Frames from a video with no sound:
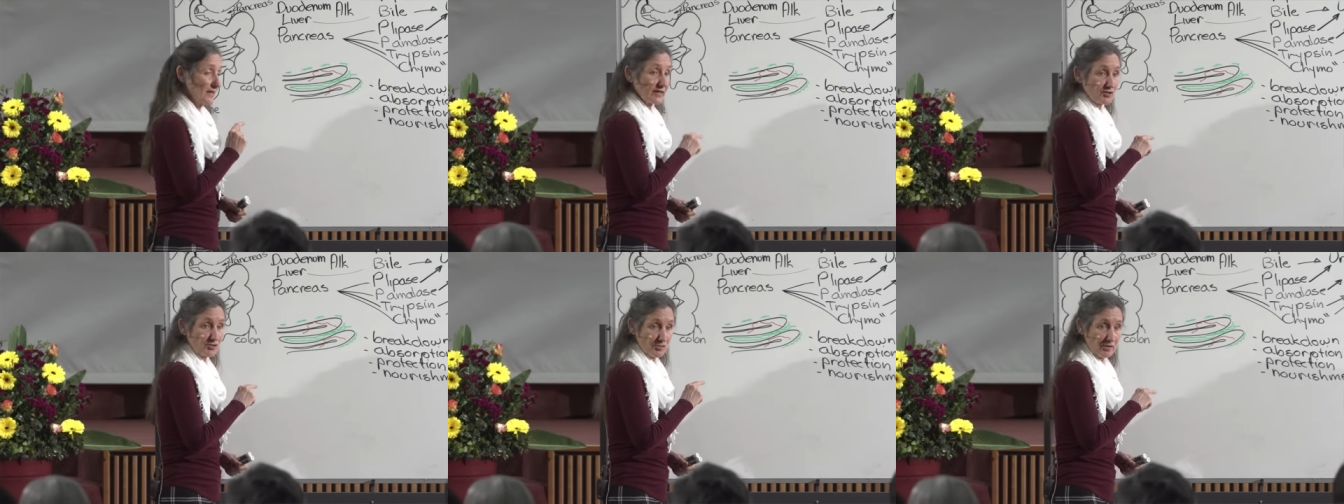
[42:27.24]

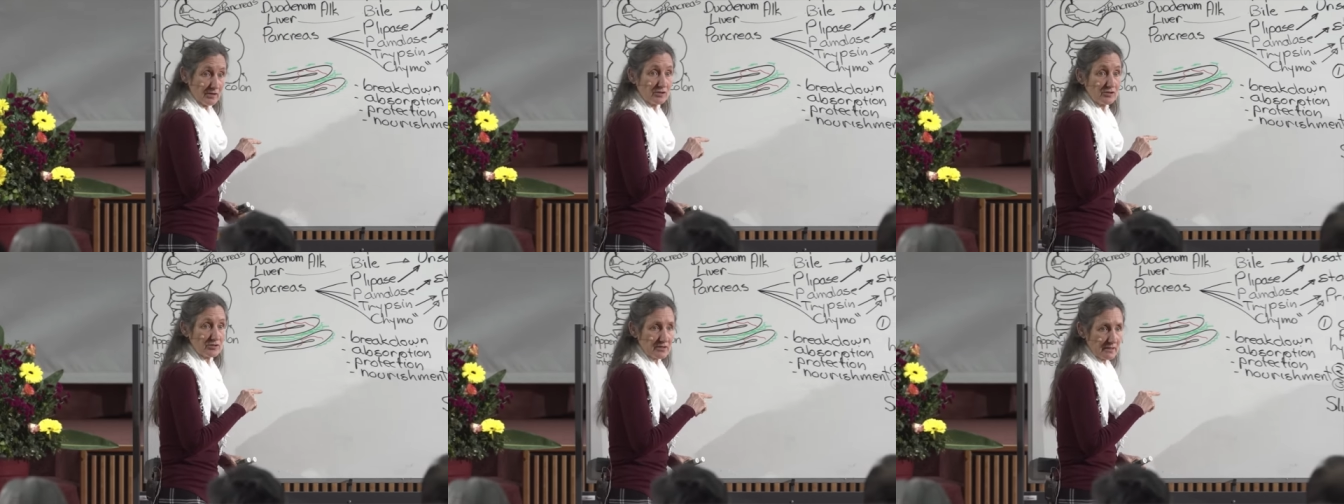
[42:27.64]
lecture in
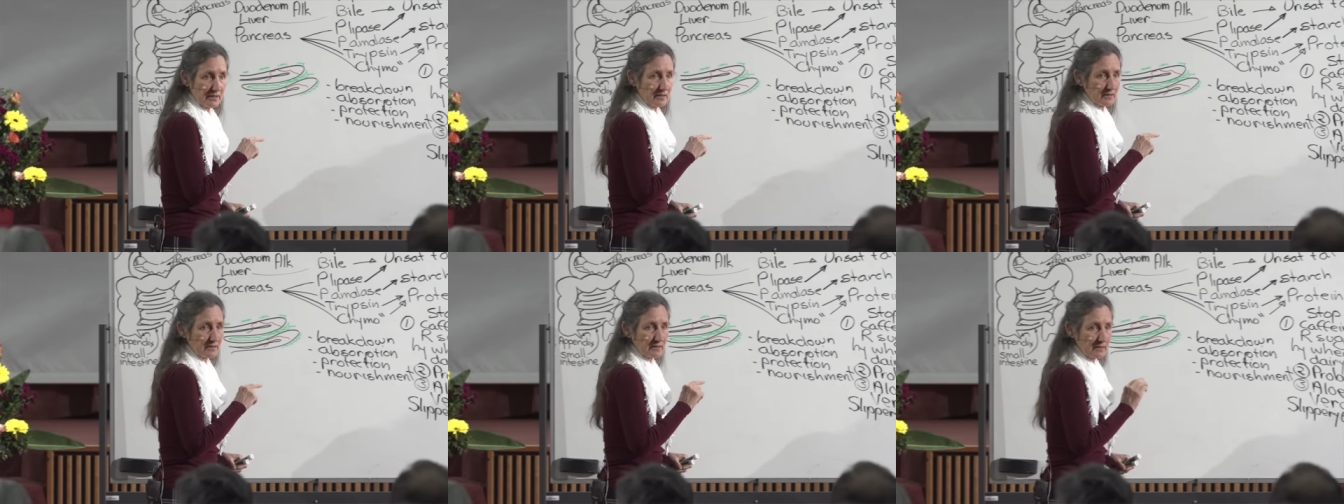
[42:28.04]
New
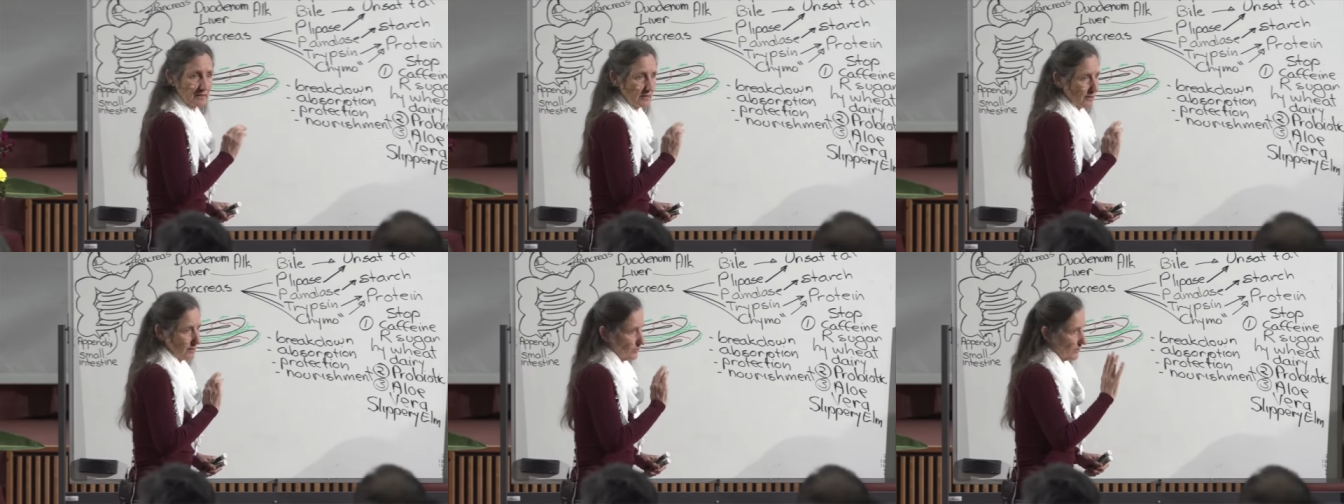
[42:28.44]
Zealand
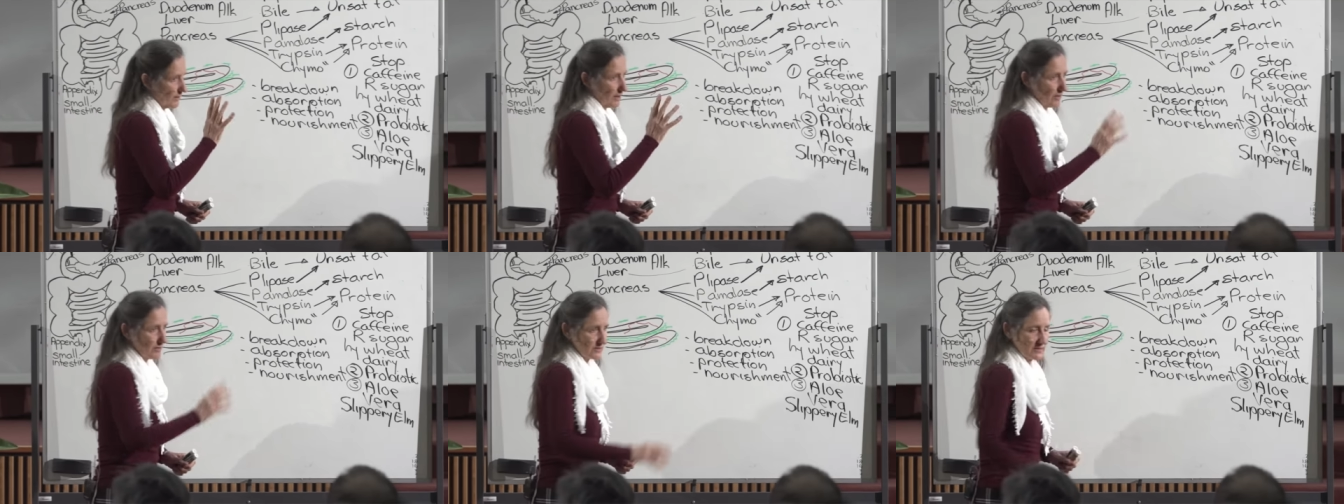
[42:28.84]
when
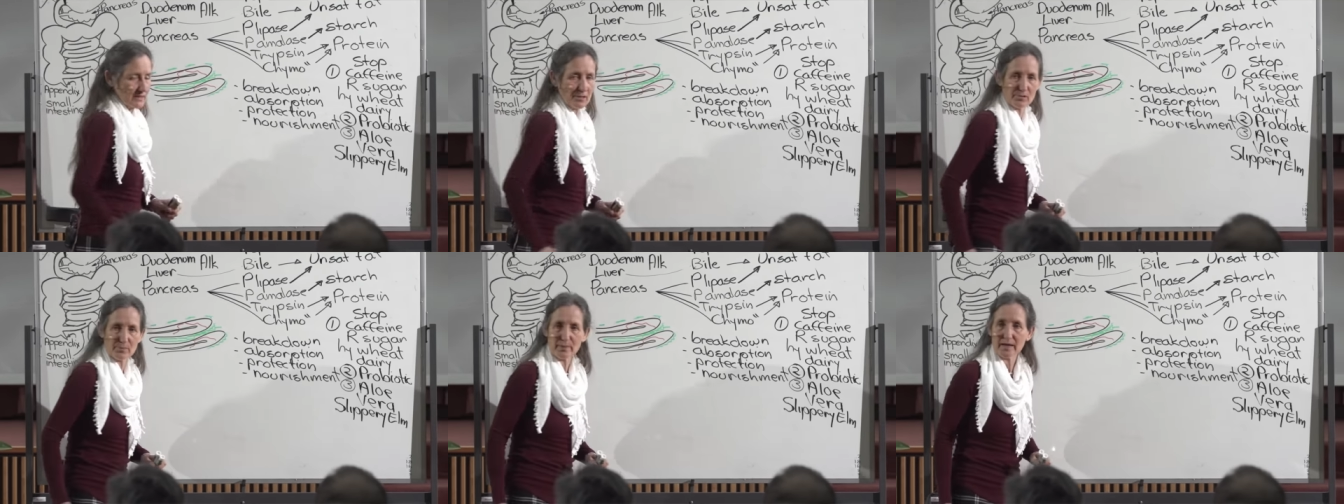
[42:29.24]
I was
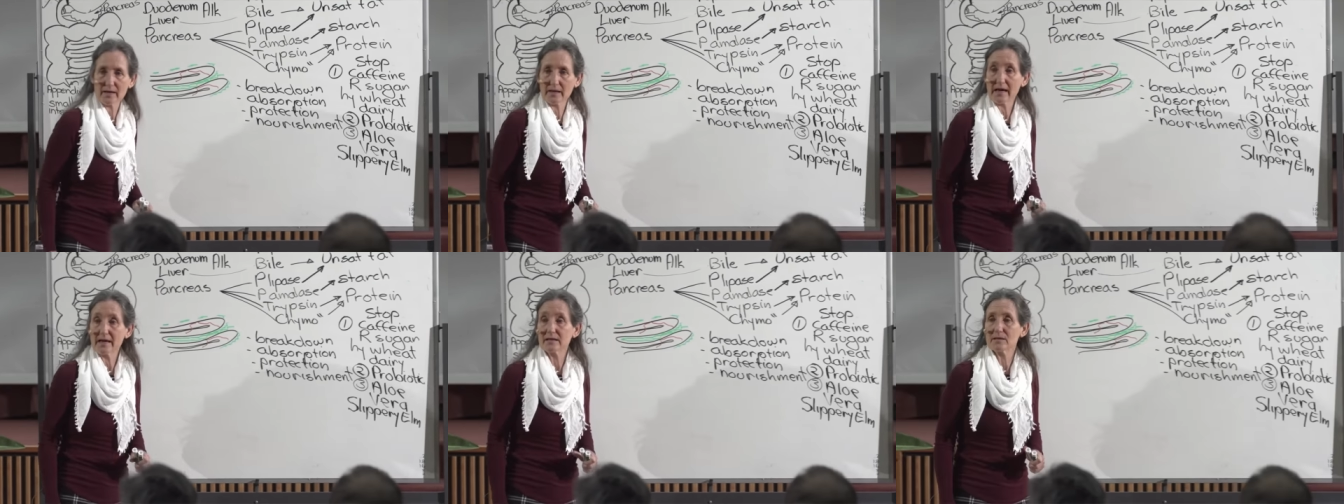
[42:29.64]
there about
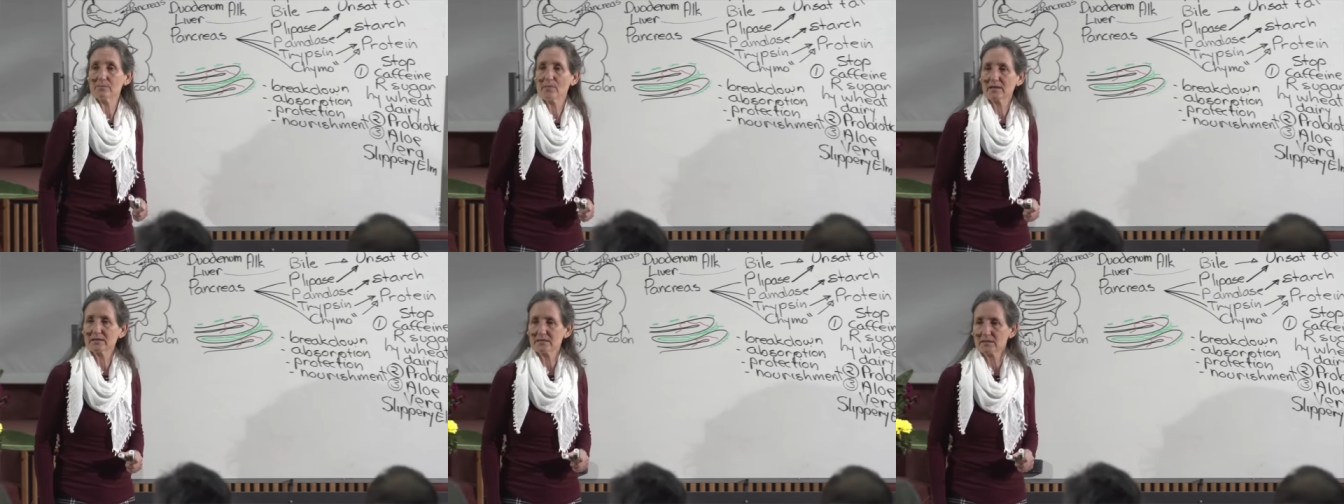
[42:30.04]
18
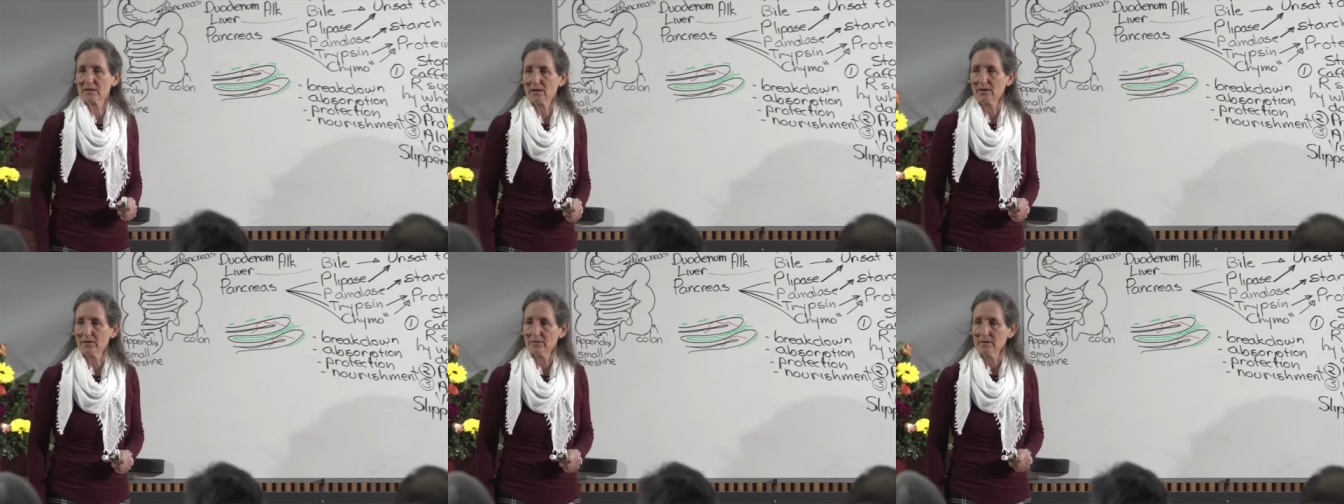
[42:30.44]
months
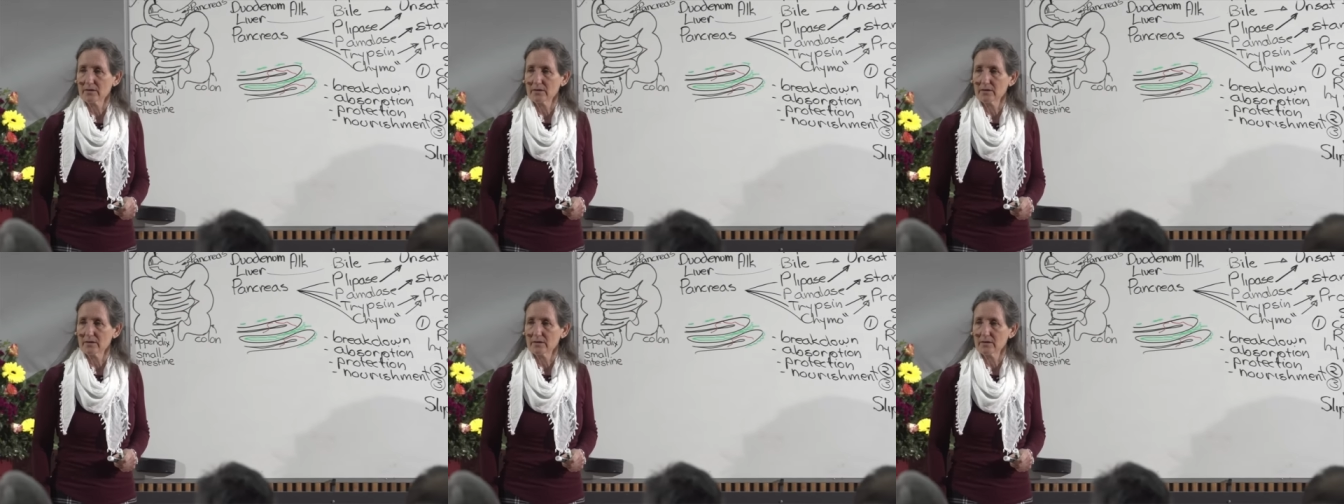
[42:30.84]
ago.